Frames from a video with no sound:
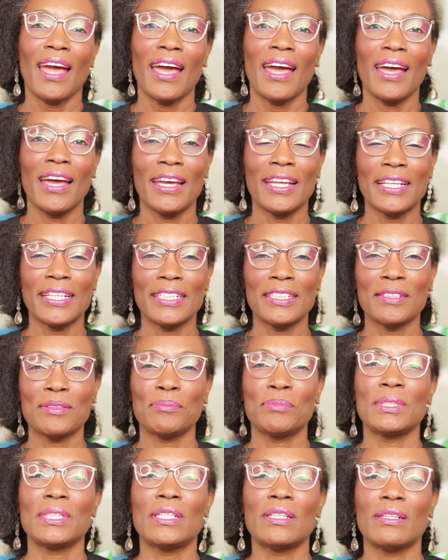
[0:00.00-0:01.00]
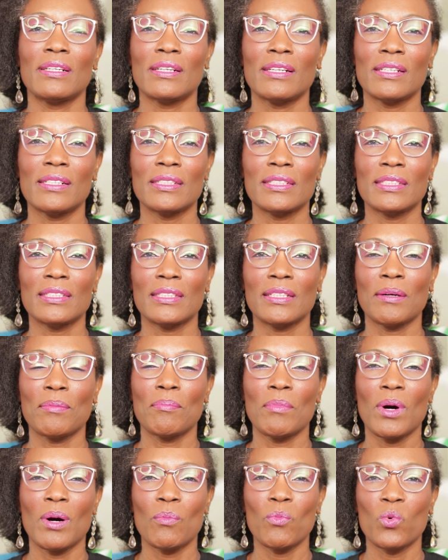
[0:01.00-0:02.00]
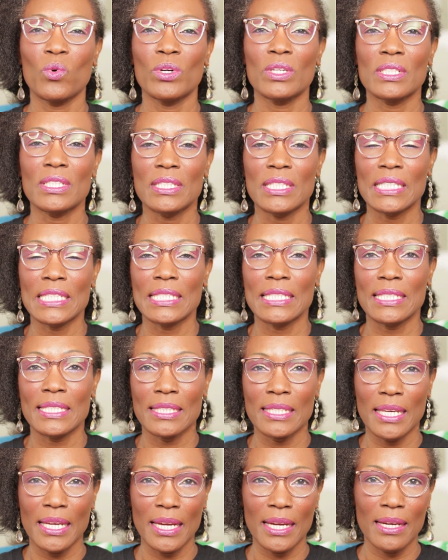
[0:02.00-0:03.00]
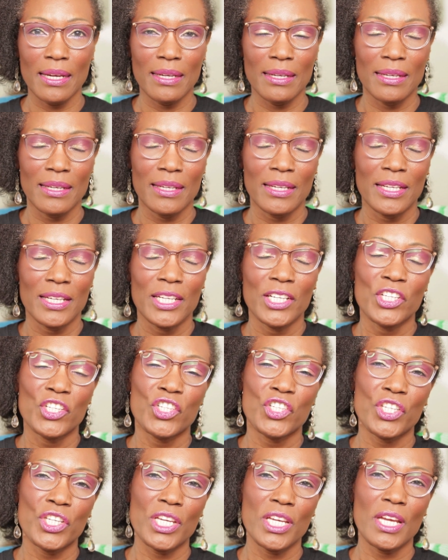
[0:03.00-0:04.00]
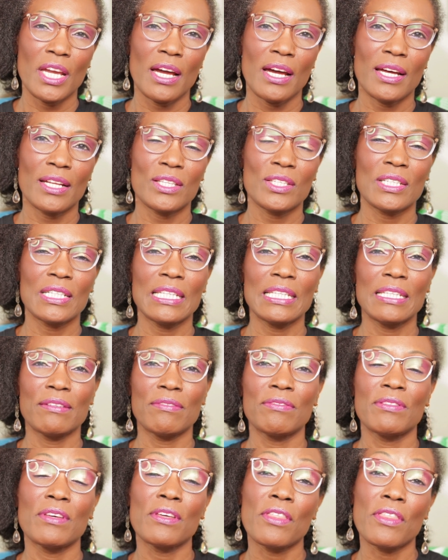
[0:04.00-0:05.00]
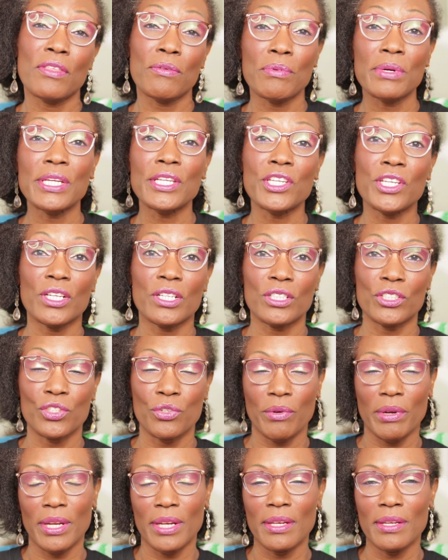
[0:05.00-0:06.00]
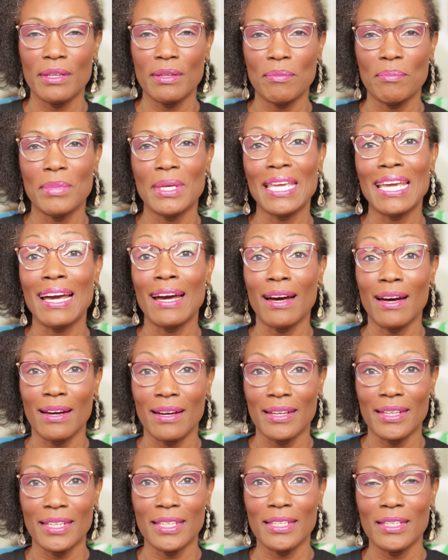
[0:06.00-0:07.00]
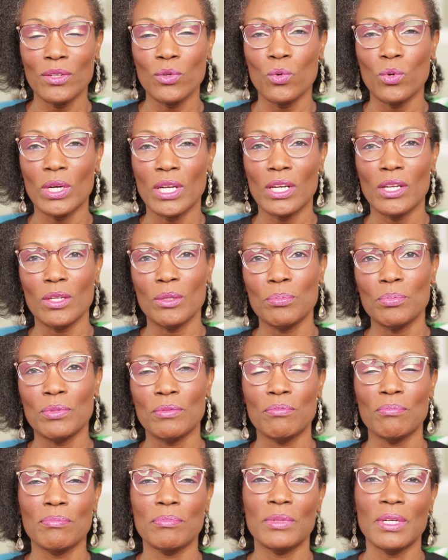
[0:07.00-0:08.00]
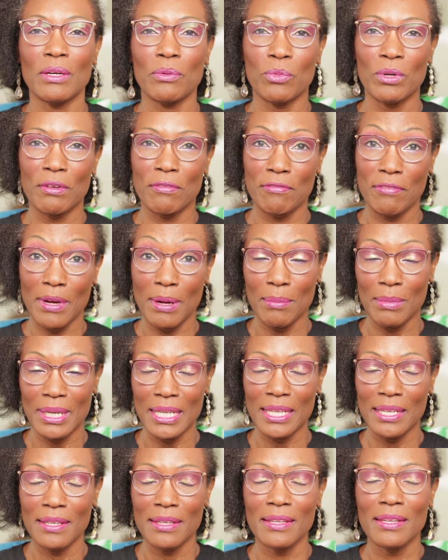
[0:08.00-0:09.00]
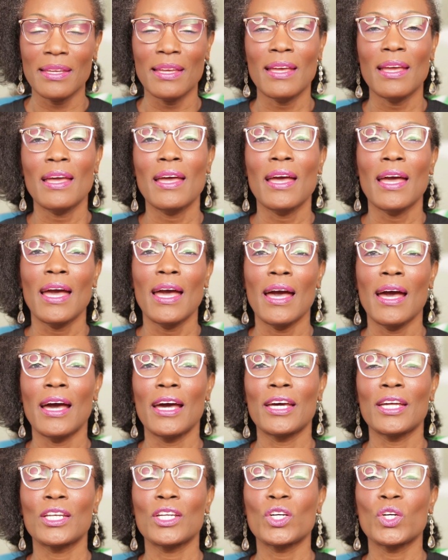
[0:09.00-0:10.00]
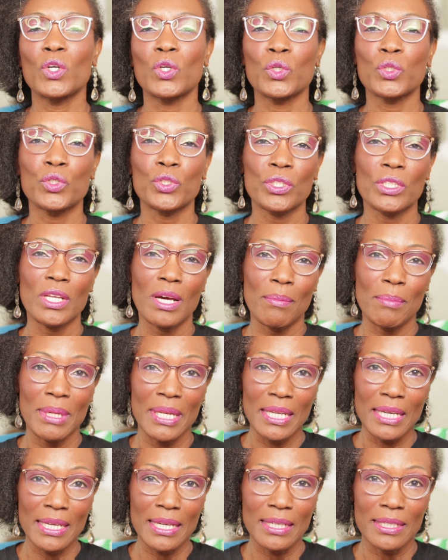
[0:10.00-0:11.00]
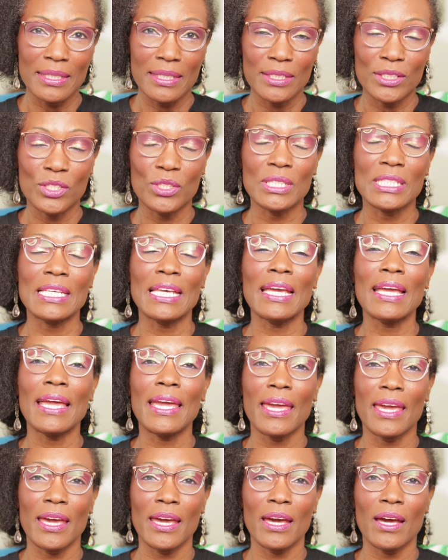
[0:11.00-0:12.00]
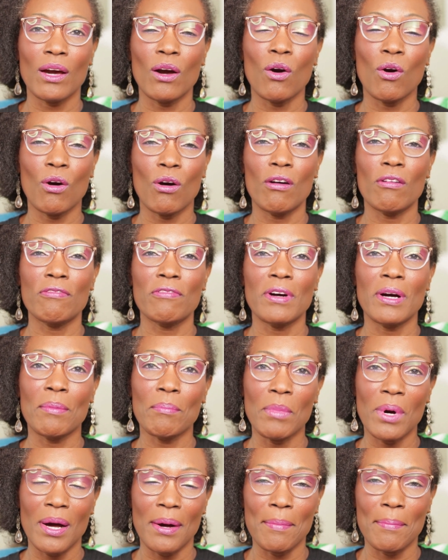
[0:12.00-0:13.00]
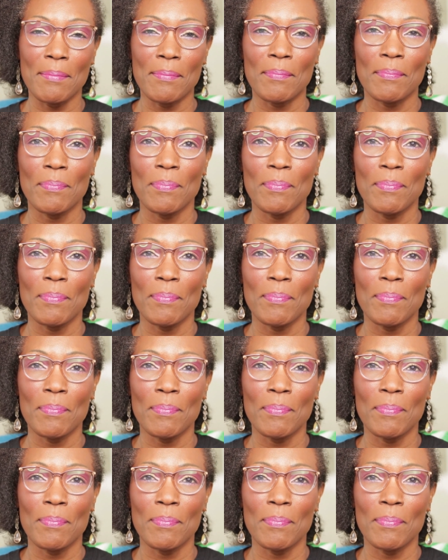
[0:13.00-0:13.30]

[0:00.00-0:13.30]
And because her mom was sick, she had to leave the 3 children behind in Guadeloupe with family and go to Dominica to take care of her mom.